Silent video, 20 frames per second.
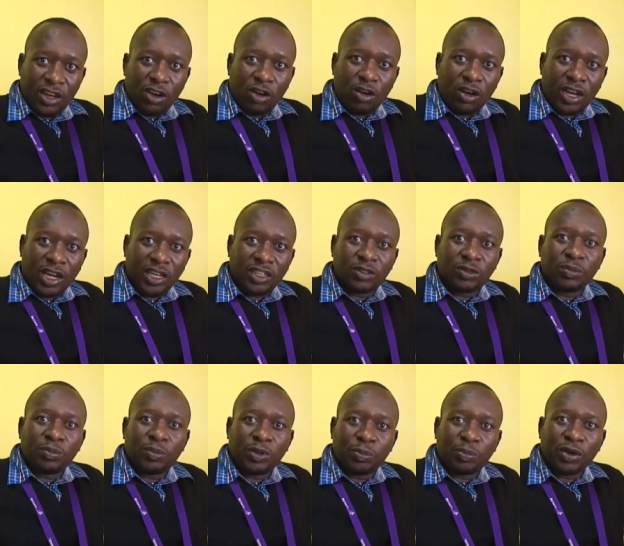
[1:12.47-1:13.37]
or
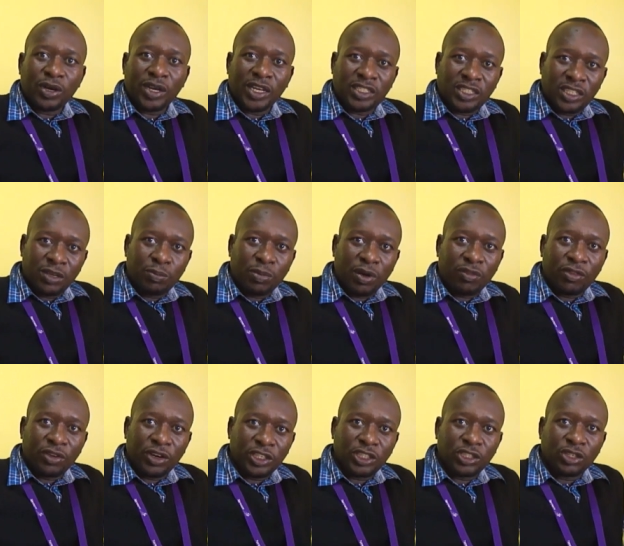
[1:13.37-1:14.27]
people getting
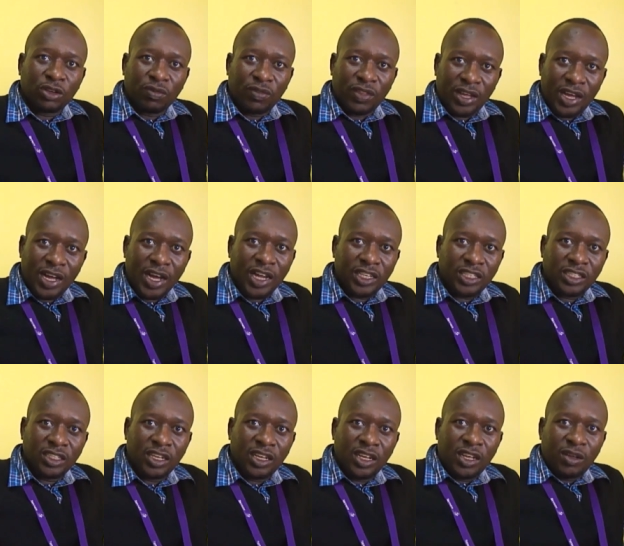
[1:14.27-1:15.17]
perforation of the
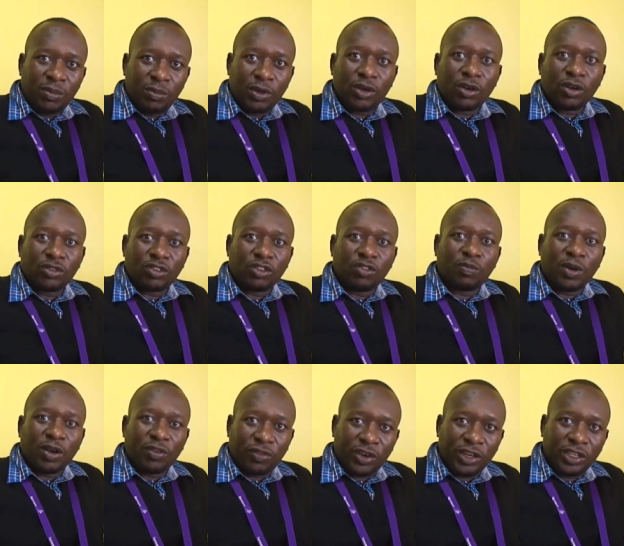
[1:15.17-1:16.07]
gut because of
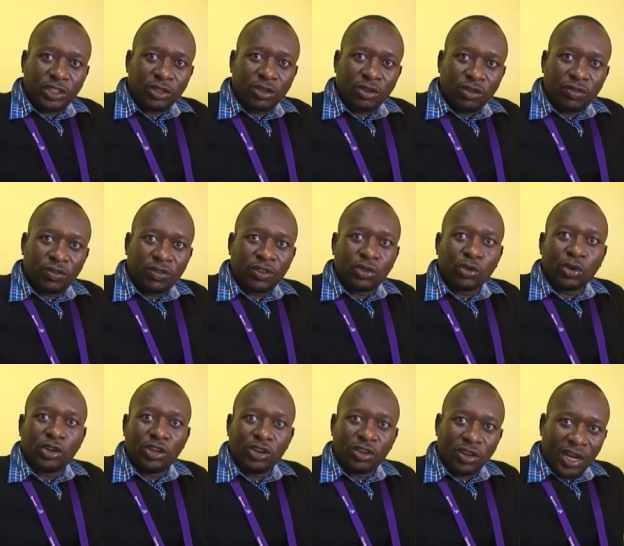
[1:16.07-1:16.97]
perforation of
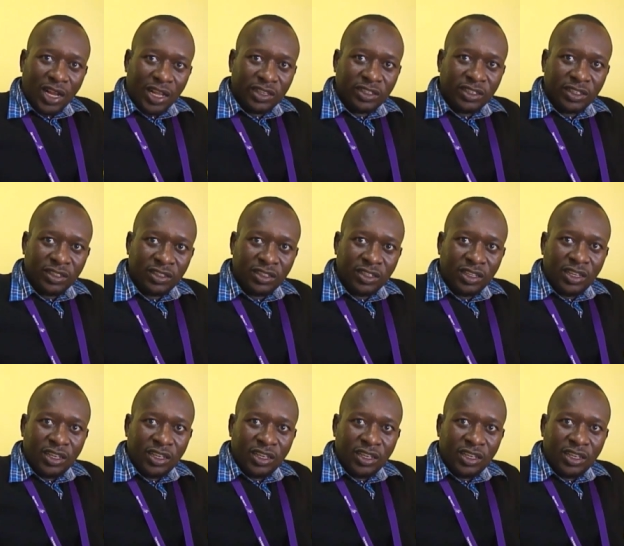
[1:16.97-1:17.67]
duodenal ulcers.